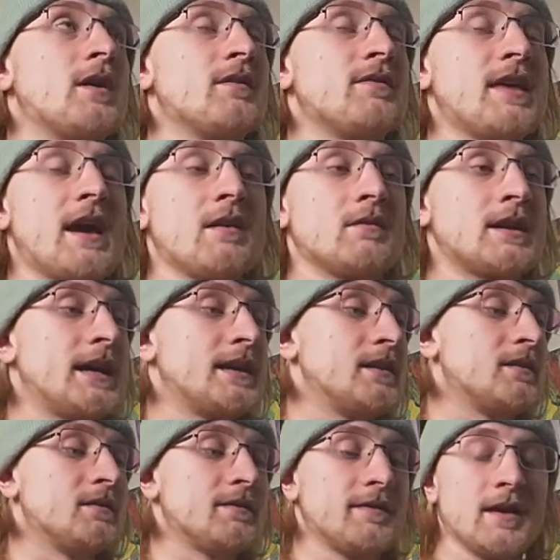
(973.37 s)
of that, kind
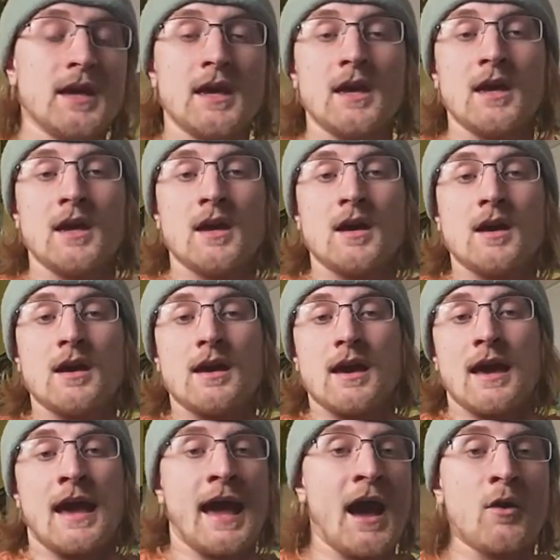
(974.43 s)
of
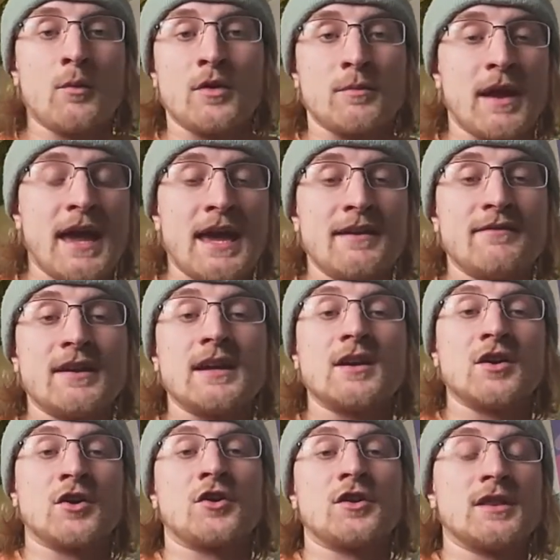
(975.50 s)
how we're behaving
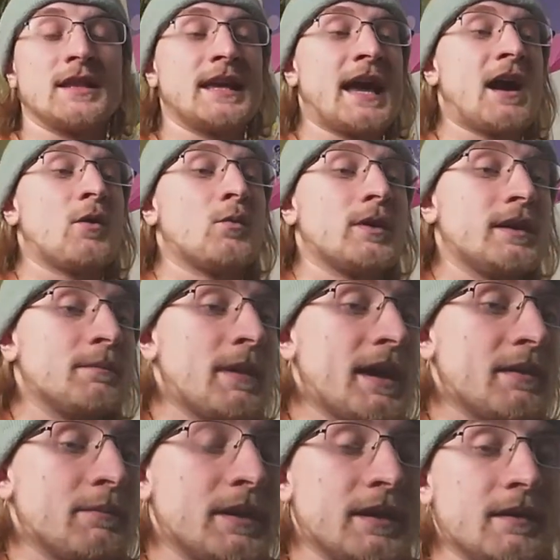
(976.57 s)
currently, how we
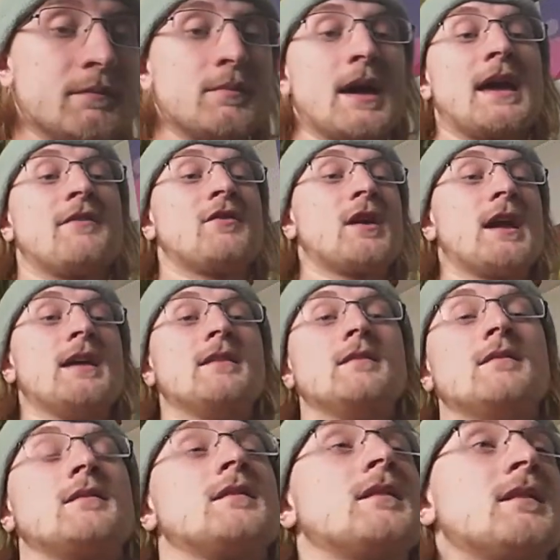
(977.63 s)
may be behaving.
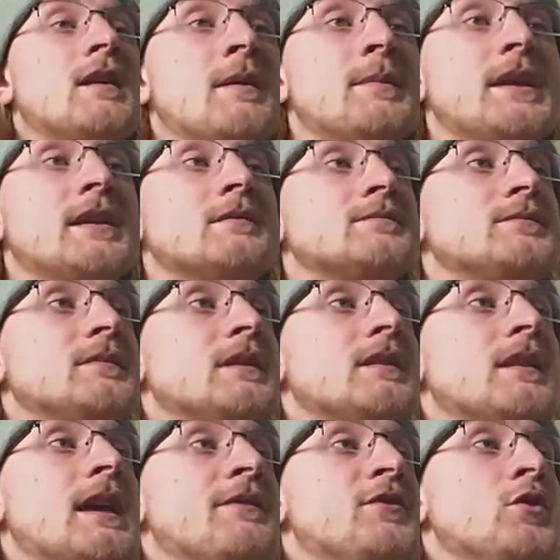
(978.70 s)
And I mean,
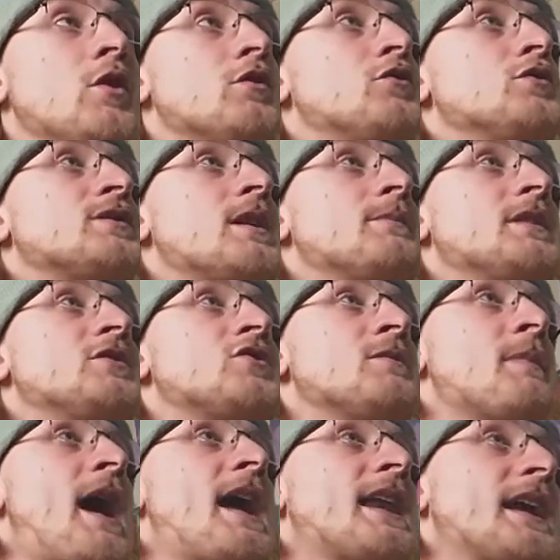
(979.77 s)
if you go through something
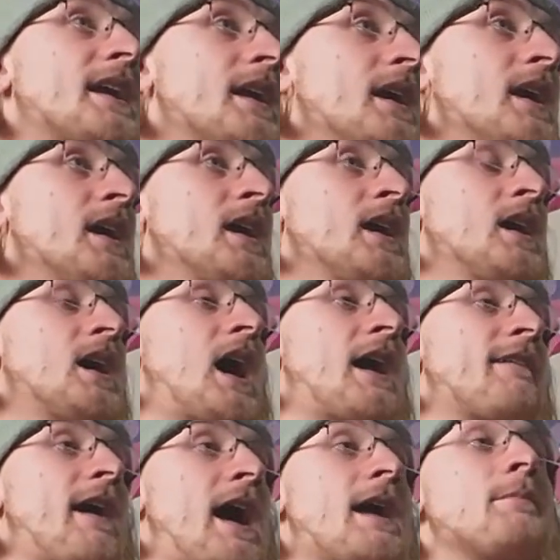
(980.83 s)
traumatic,
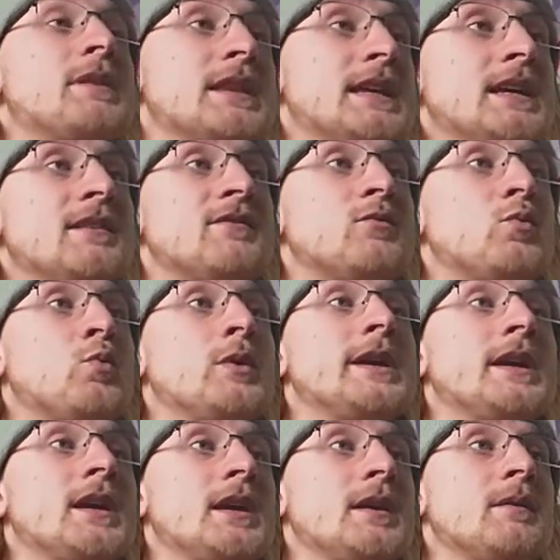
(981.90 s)
I believe
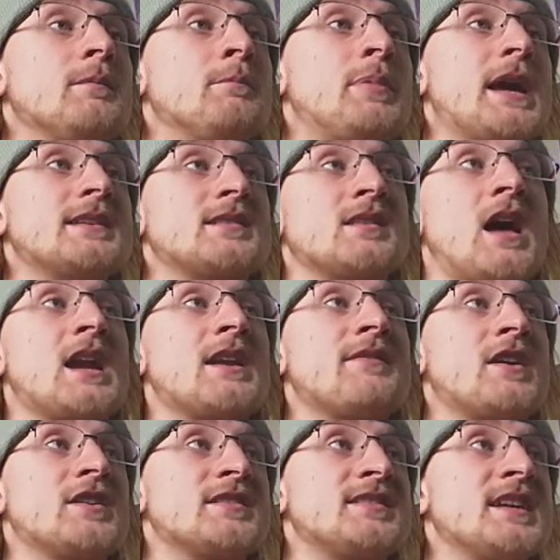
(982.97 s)
we base a lot of
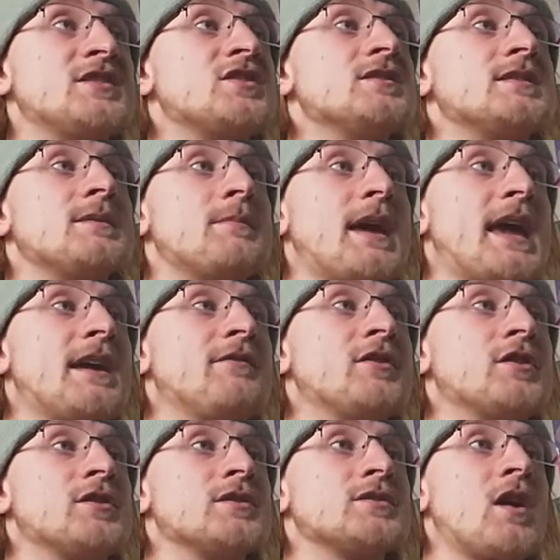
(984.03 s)
our decisions and
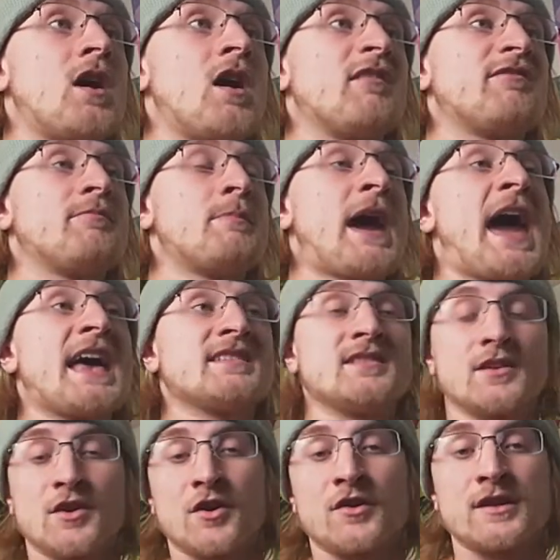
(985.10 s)
behaviors off past
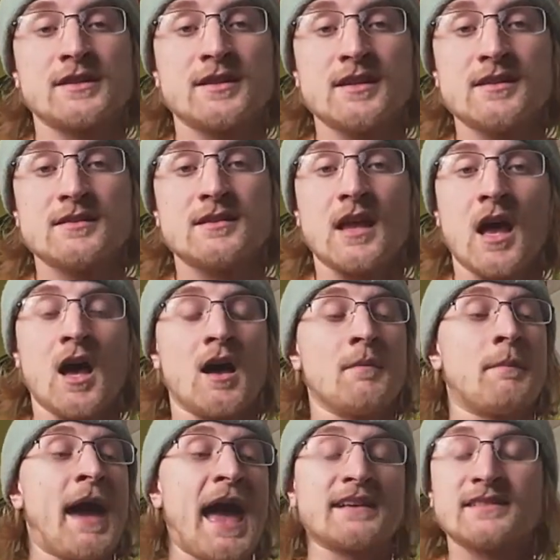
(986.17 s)
occurrences,
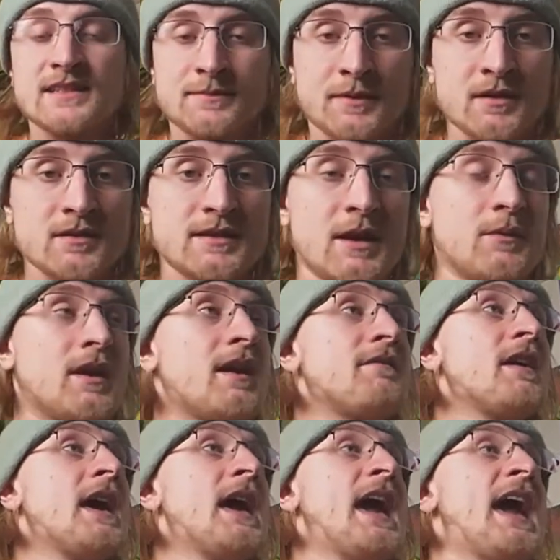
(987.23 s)
past experiences that we have.
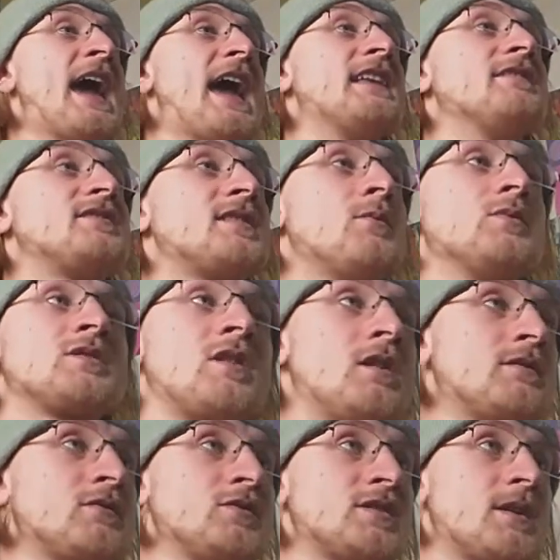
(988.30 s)
And if someone's
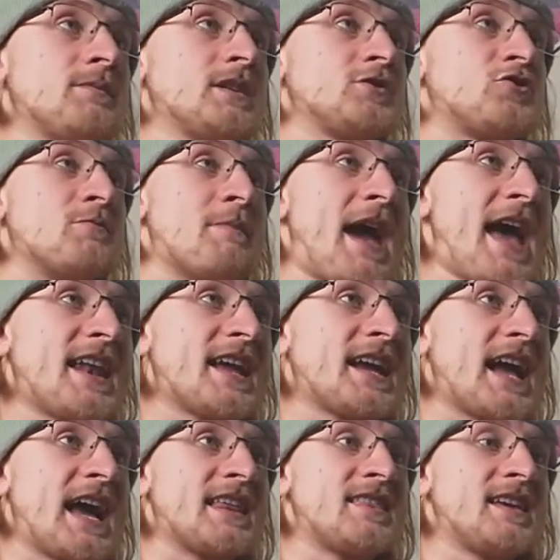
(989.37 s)
going through something
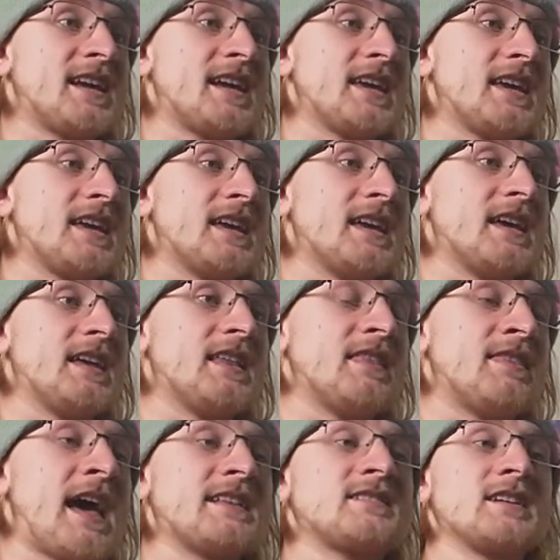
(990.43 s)
traumatic, I think
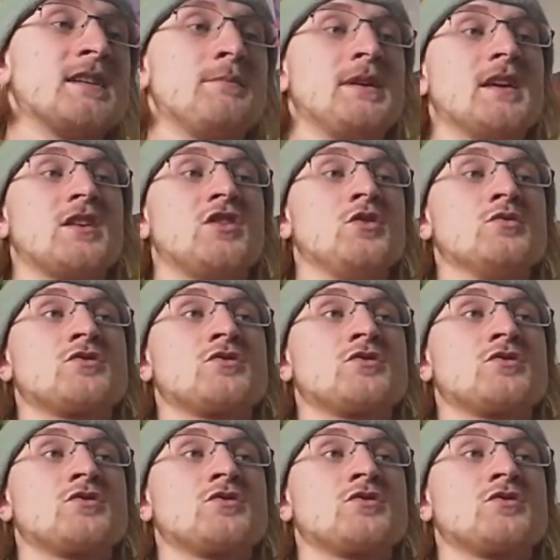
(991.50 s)
that's going to be a huge